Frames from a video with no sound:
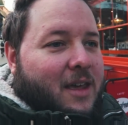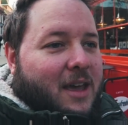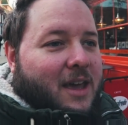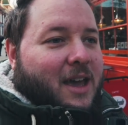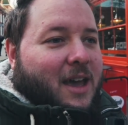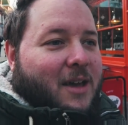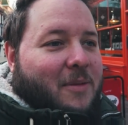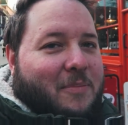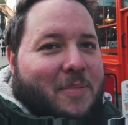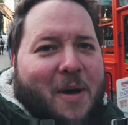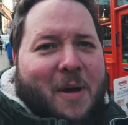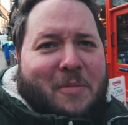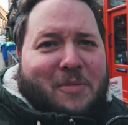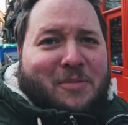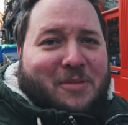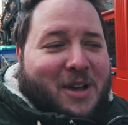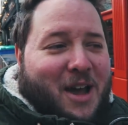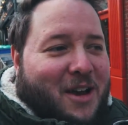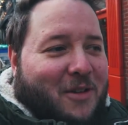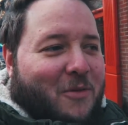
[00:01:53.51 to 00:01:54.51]
Beb
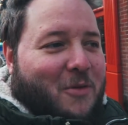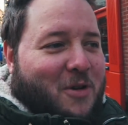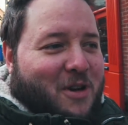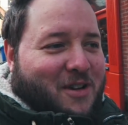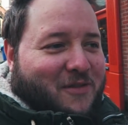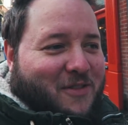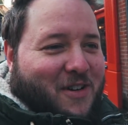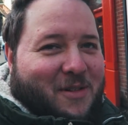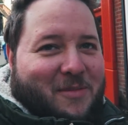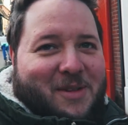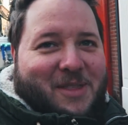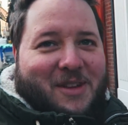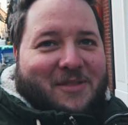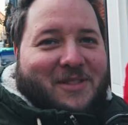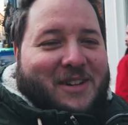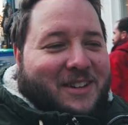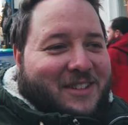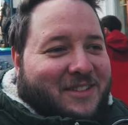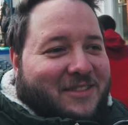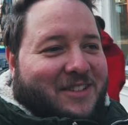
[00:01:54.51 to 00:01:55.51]
was kind of walking in front of me and then
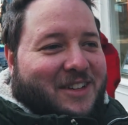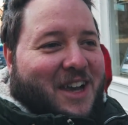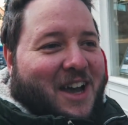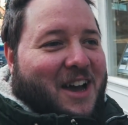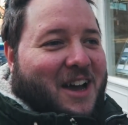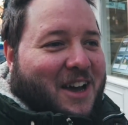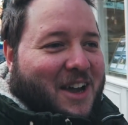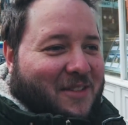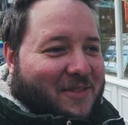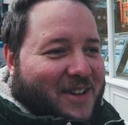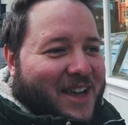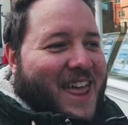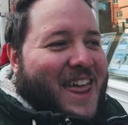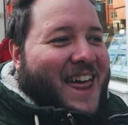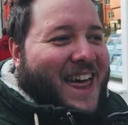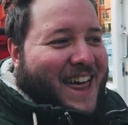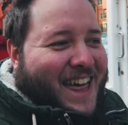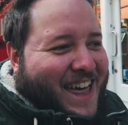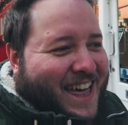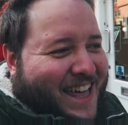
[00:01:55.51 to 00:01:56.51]
realised there was a car coming.
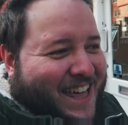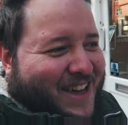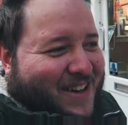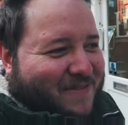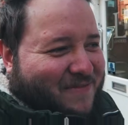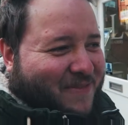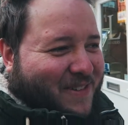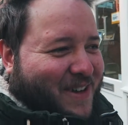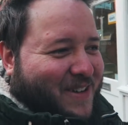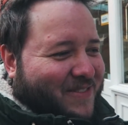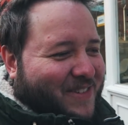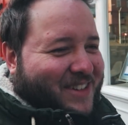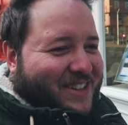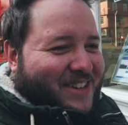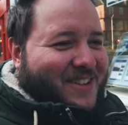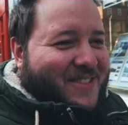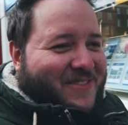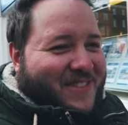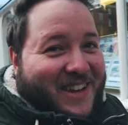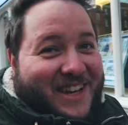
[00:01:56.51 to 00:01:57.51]
Beb, you're
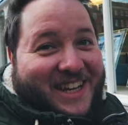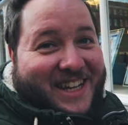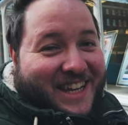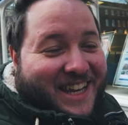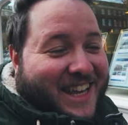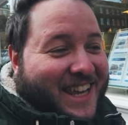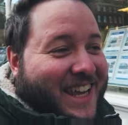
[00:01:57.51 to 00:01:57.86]
so funny.